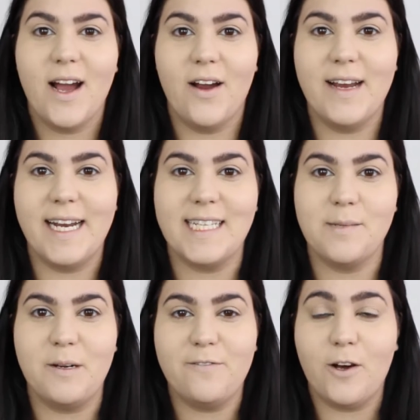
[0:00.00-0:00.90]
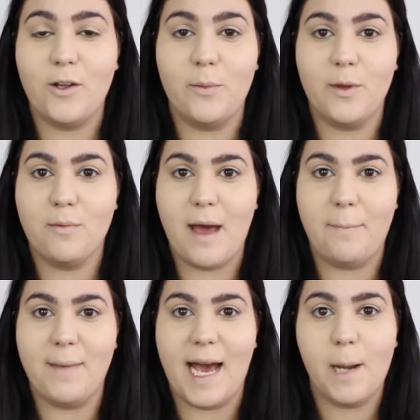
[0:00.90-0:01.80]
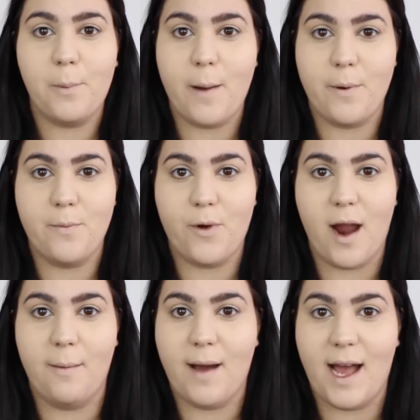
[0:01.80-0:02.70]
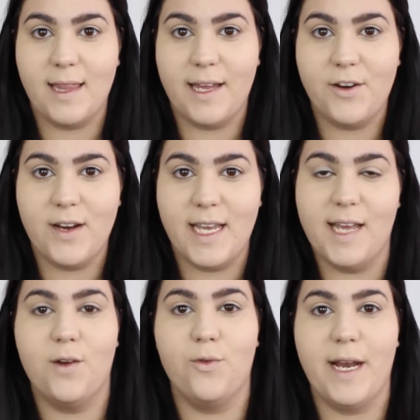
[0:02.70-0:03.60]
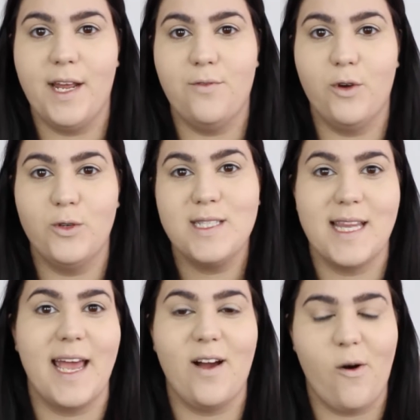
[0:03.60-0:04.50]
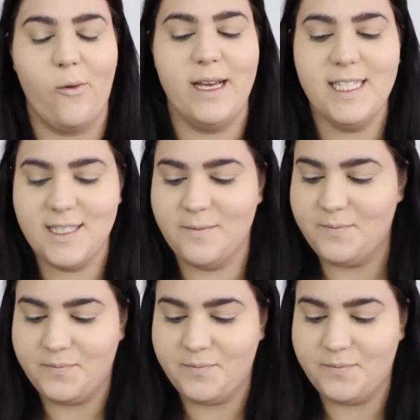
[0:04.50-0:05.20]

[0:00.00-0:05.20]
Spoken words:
Alright, next I'm going to follow up with my MAC Prep and Prime highlighter in Radiant Rose like always.